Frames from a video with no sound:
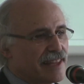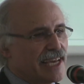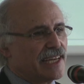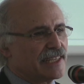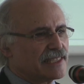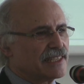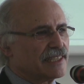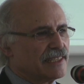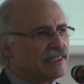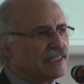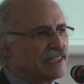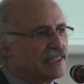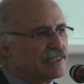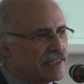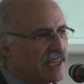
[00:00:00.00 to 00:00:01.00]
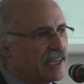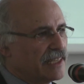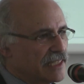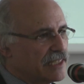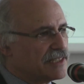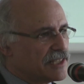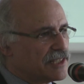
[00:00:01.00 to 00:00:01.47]
that
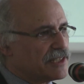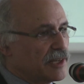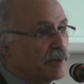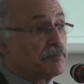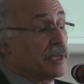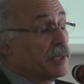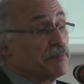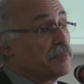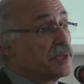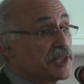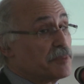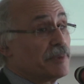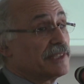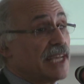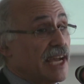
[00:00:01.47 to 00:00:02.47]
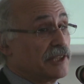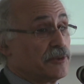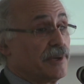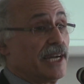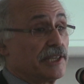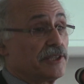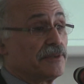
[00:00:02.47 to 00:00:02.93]
it's on principle it's hard
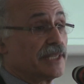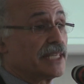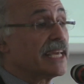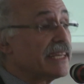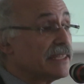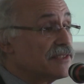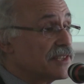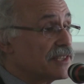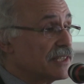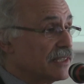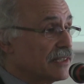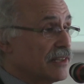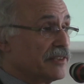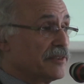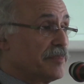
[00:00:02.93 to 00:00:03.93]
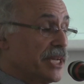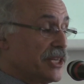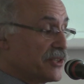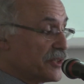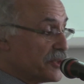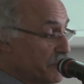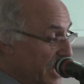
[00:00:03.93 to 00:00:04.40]
to argue against, and a lot of
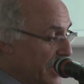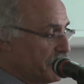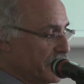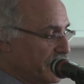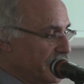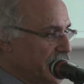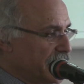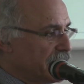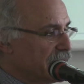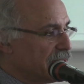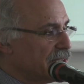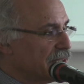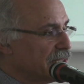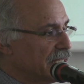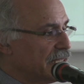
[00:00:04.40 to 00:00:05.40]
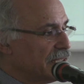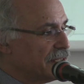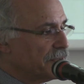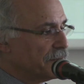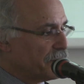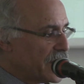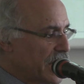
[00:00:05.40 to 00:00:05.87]
patients might prefer it.
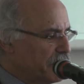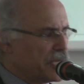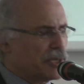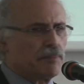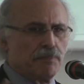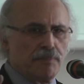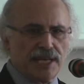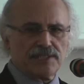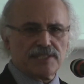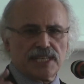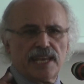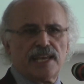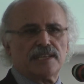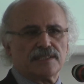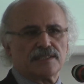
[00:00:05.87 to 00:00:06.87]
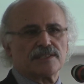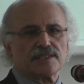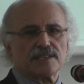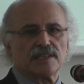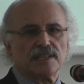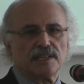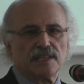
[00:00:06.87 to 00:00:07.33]
But it must
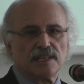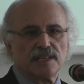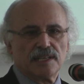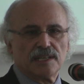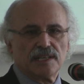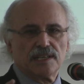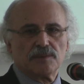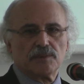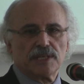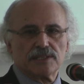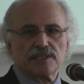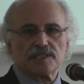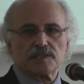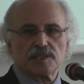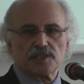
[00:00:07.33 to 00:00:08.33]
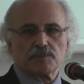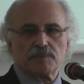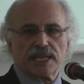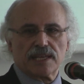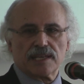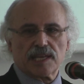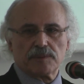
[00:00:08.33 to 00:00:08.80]
end when
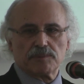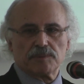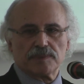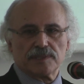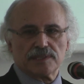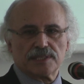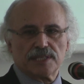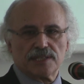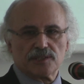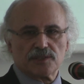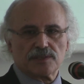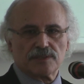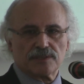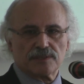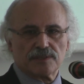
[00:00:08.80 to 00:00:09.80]
decision-making capability is